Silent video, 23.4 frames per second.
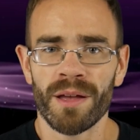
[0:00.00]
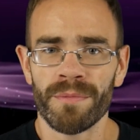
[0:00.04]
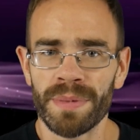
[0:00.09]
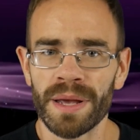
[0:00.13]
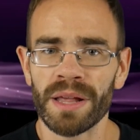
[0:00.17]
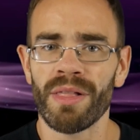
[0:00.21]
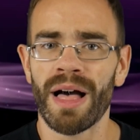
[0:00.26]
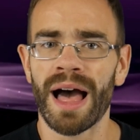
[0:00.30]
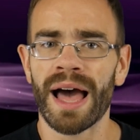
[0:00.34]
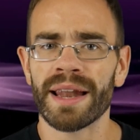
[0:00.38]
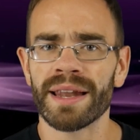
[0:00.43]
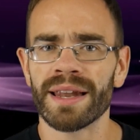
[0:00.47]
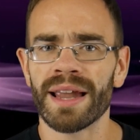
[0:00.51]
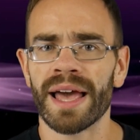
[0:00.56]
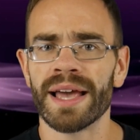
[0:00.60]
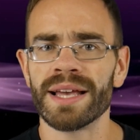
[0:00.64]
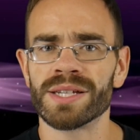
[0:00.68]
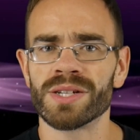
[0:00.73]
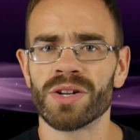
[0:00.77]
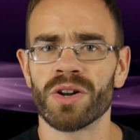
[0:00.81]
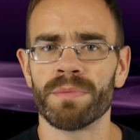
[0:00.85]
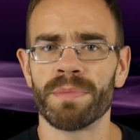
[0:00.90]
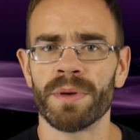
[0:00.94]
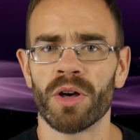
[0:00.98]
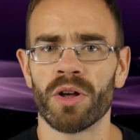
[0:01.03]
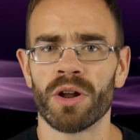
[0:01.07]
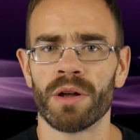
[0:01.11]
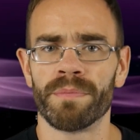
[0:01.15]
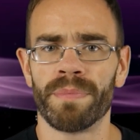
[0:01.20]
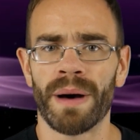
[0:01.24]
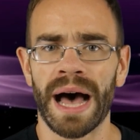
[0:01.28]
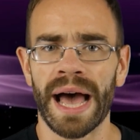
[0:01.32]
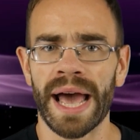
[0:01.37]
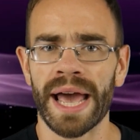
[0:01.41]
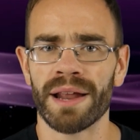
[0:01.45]
Be a lot nicer to be able to
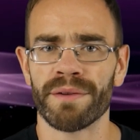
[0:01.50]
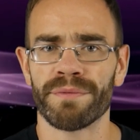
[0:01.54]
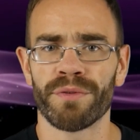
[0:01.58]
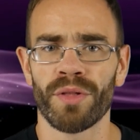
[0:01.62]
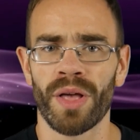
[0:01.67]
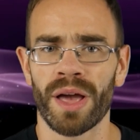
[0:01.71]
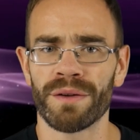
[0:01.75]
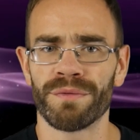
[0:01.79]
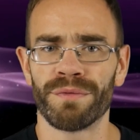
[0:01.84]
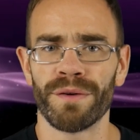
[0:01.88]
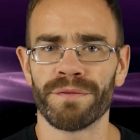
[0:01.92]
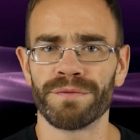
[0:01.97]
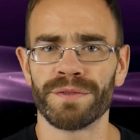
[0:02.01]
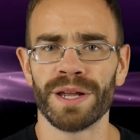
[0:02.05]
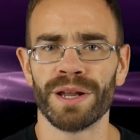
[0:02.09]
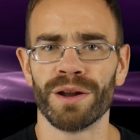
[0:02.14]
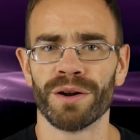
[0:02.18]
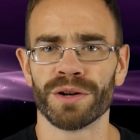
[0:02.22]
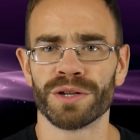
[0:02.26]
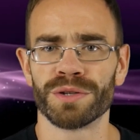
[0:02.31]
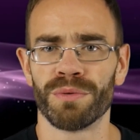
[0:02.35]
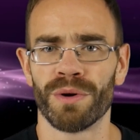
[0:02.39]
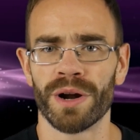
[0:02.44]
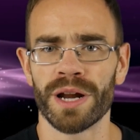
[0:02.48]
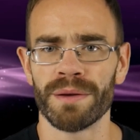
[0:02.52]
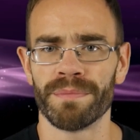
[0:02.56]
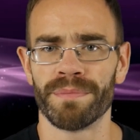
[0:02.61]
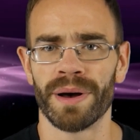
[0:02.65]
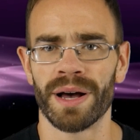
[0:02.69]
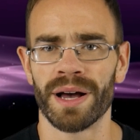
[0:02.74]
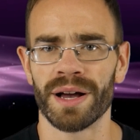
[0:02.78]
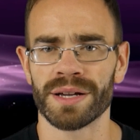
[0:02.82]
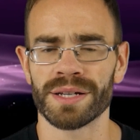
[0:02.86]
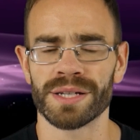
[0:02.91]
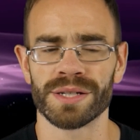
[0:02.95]
buy it for like 15 or 20
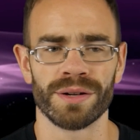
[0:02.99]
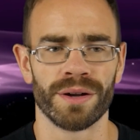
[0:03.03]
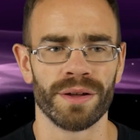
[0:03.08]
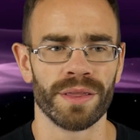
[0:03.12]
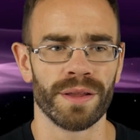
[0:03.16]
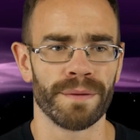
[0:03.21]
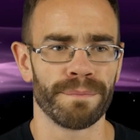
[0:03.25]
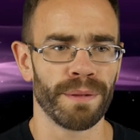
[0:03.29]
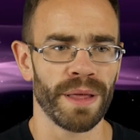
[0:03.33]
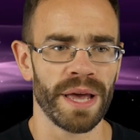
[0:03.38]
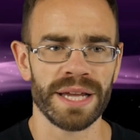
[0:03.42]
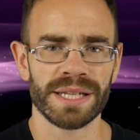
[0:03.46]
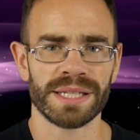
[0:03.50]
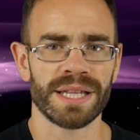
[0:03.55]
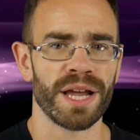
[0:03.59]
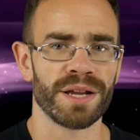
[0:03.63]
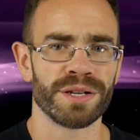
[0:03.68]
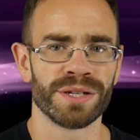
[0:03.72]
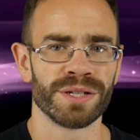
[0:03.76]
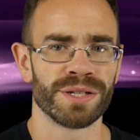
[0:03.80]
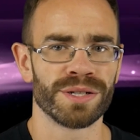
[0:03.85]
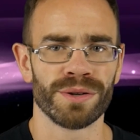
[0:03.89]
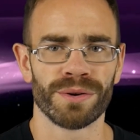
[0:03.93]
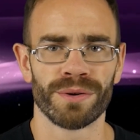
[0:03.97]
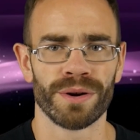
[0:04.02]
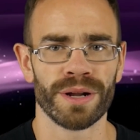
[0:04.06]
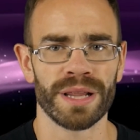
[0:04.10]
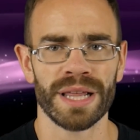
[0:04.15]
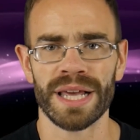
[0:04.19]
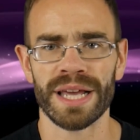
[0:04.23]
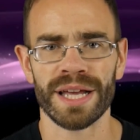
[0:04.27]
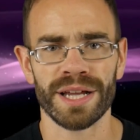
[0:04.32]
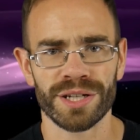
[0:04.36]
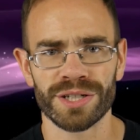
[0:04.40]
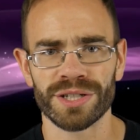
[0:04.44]
bucks on the PlayStation Store or
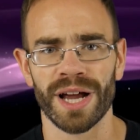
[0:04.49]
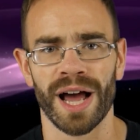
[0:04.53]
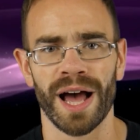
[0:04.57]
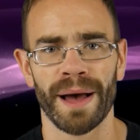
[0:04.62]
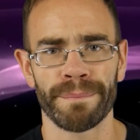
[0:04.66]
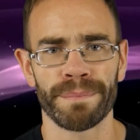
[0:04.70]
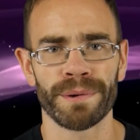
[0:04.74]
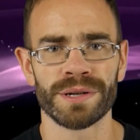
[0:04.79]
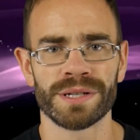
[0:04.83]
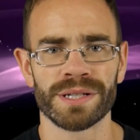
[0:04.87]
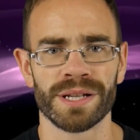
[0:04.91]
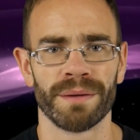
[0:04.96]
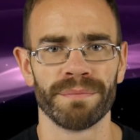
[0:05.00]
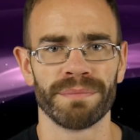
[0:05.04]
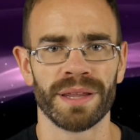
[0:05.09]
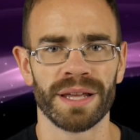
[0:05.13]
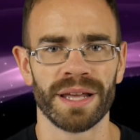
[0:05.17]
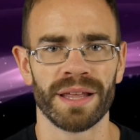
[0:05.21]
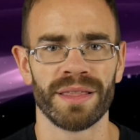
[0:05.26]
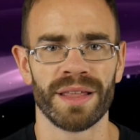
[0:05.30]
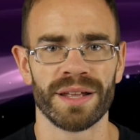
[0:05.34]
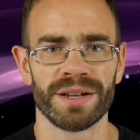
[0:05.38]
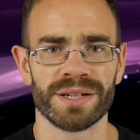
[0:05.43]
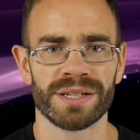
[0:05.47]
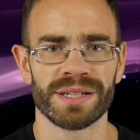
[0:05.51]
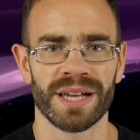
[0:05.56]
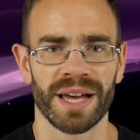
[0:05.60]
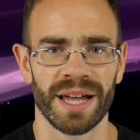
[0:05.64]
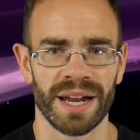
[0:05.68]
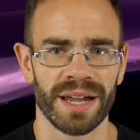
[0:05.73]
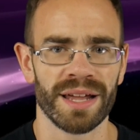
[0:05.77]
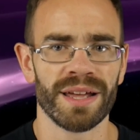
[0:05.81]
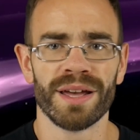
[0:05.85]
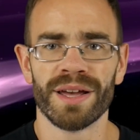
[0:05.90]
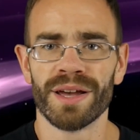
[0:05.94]
the eShop or something and then just
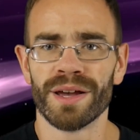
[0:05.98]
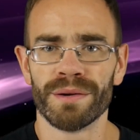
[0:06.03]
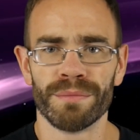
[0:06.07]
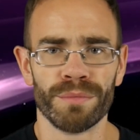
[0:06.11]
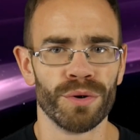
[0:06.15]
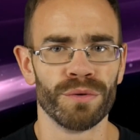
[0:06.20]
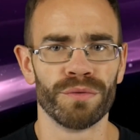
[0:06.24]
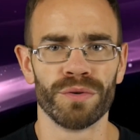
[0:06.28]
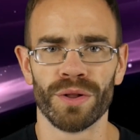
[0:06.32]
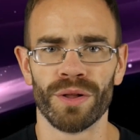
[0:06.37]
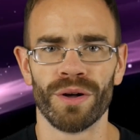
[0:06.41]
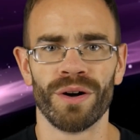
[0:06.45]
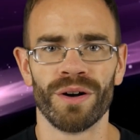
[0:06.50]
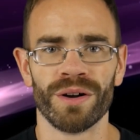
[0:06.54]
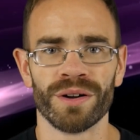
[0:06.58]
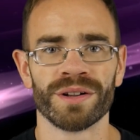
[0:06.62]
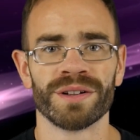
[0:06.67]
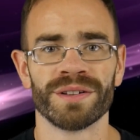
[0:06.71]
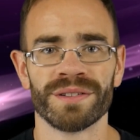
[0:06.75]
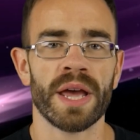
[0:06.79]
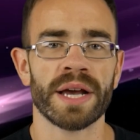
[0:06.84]
kind of move along.